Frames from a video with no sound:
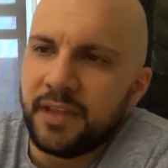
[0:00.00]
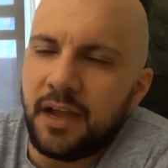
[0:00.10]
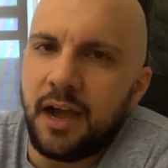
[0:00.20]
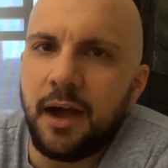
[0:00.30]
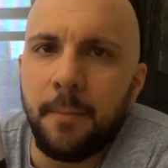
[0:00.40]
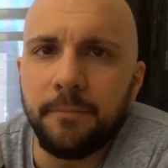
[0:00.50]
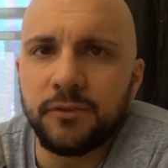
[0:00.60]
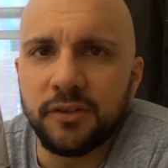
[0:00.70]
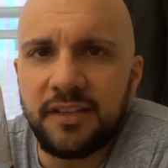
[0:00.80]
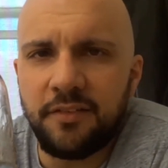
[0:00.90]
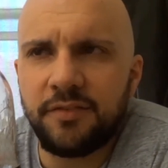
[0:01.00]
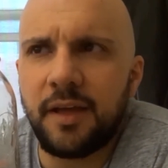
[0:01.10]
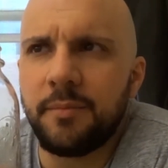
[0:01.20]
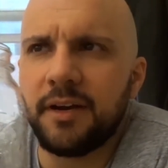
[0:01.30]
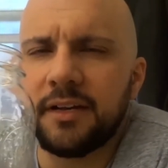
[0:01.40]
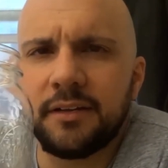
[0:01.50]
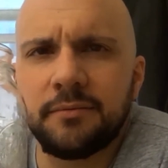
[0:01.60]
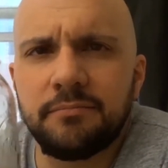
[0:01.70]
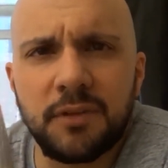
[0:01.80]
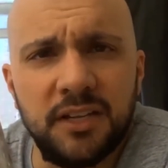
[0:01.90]
Um, so definitely, I'm gonna
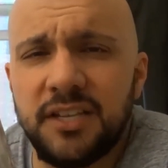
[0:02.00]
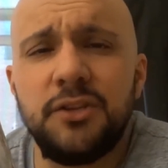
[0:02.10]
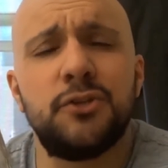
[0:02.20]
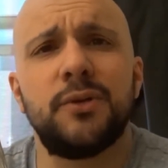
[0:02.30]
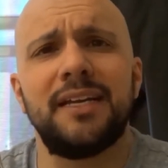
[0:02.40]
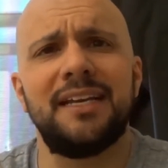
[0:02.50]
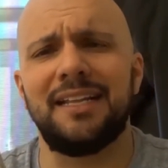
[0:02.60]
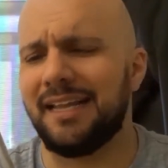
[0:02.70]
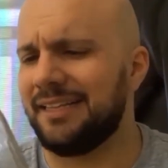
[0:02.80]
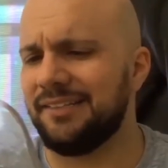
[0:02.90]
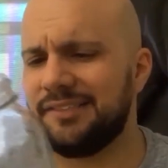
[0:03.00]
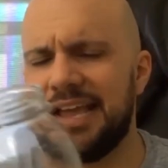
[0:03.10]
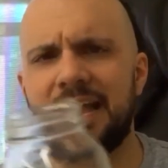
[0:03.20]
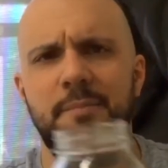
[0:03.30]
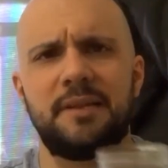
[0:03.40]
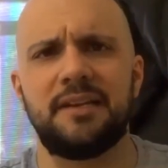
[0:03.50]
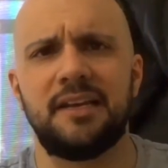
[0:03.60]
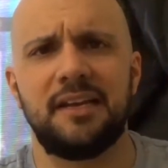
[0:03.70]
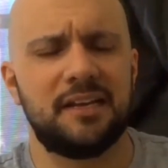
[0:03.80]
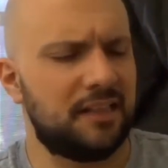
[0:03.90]
continue drinking it like this. Yeah, I mean,
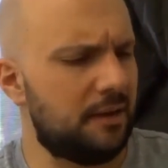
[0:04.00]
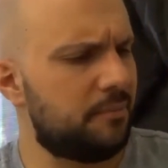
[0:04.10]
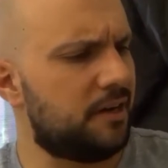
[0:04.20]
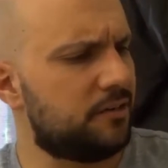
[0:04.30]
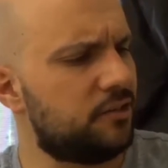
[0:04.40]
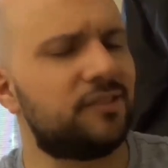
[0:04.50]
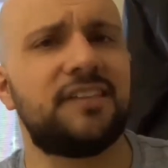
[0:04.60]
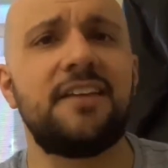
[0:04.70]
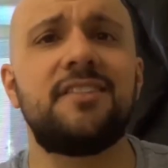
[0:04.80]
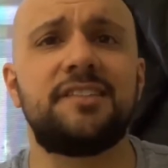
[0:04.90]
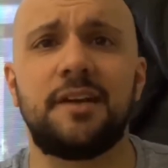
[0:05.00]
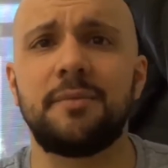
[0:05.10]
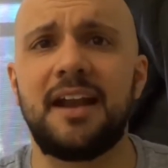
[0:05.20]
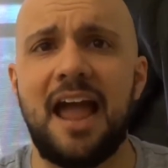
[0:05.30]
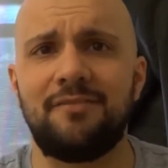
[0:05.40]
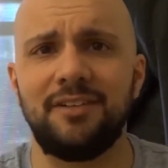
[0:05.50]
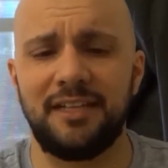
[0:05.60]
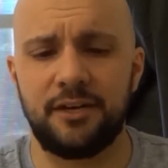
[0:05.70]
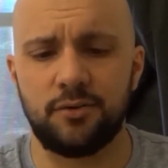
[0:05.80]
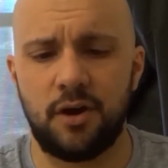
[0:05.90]
I'm gonna just save this and I'm gonna have it
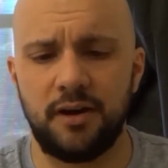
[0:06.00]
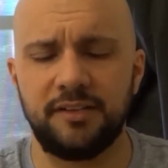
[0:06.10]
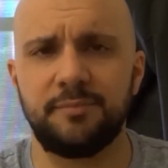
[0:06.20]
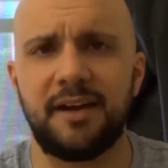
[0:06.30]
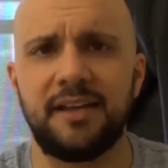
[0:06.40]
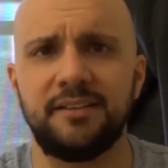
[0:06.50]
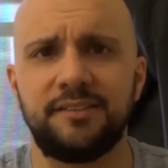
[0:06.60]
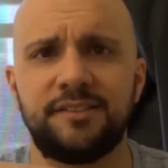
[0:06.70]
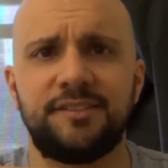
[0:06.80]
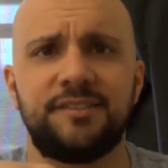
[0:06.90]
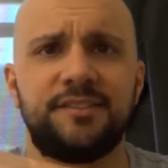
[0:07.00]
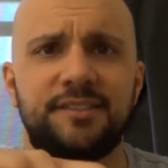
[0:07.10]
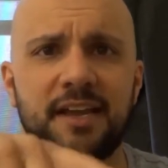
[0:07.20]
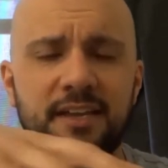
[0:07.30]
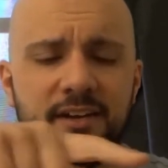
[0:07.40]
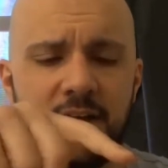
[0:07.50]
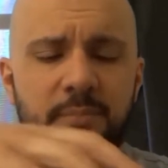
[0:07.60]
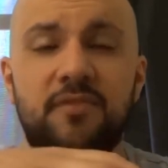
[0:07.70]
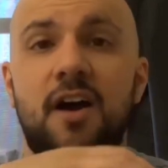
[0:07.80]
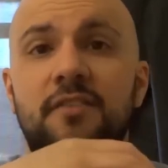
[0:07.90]
later on as my second cup
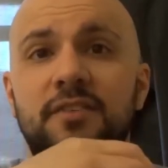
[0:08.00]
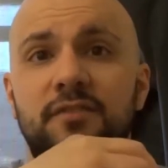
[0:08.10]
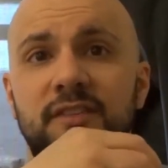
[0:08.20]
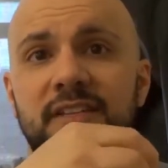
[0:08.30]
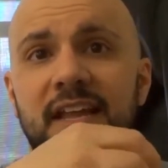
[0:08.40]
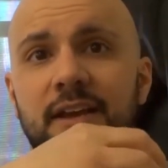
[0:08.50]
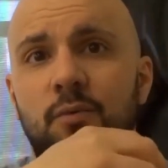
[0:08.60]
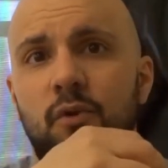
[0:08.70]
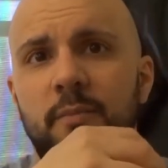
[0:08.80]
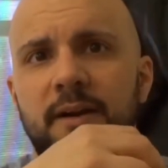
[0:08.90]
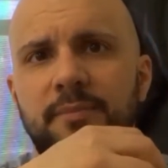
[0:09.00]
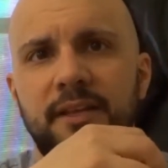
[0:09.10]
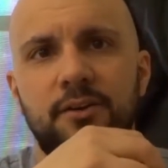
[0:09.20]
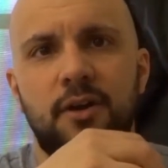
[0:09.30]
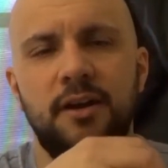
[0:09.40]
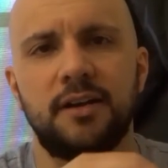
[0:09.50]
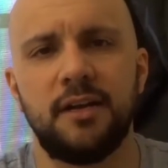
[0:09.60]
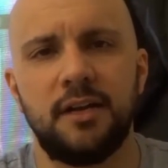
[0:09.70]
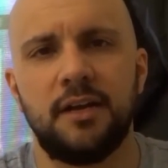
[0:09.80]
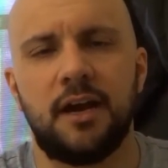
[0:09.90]
of coffee for the day. I'm gonna warm it up later on. Uh,
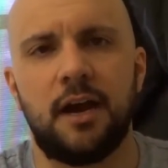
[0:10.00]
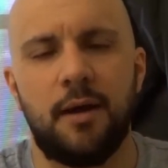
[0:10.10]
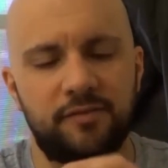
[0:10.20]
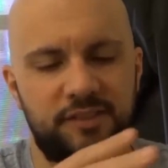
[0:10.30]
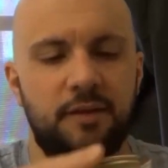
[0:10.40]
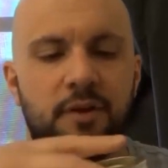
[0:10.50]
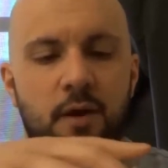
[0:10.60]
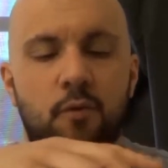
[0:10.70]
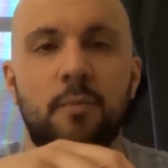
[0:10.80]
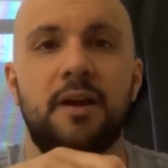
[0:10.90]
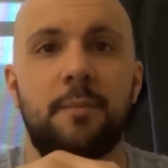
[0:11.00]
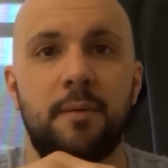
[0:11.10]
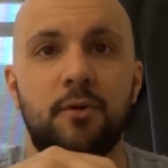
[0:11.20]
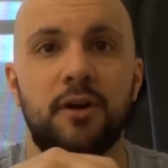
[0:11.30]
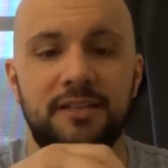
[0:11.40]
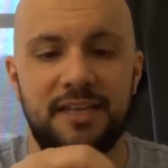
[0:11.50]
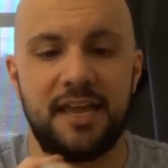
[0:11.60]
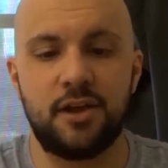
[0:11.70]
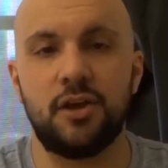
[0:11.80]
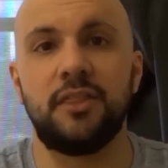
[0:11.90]
obviously, when I warm it up, I'm gonna
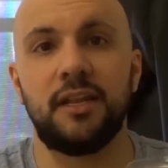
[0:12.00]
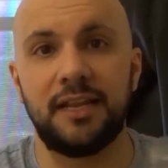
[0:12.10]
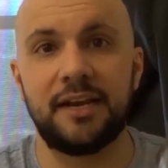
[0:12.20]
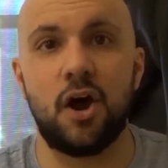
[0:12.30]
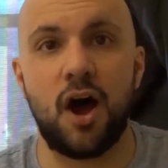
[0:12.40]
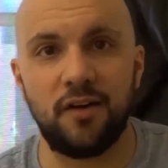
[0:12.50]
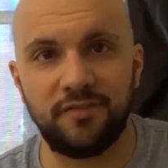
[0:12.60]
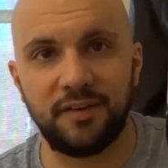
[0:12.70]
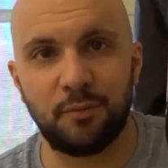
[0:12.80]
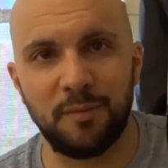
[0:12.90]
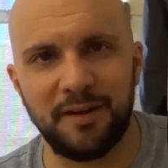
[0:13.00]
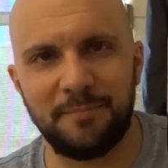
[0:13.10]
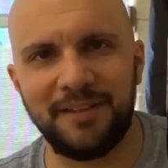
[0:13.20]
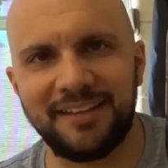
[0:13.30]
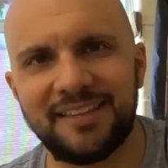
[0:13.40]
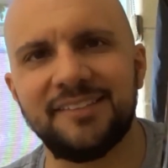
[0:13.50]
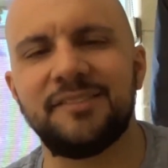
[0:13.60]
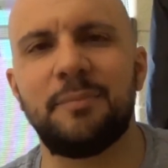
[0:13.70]
take the lid off and warm it up like this.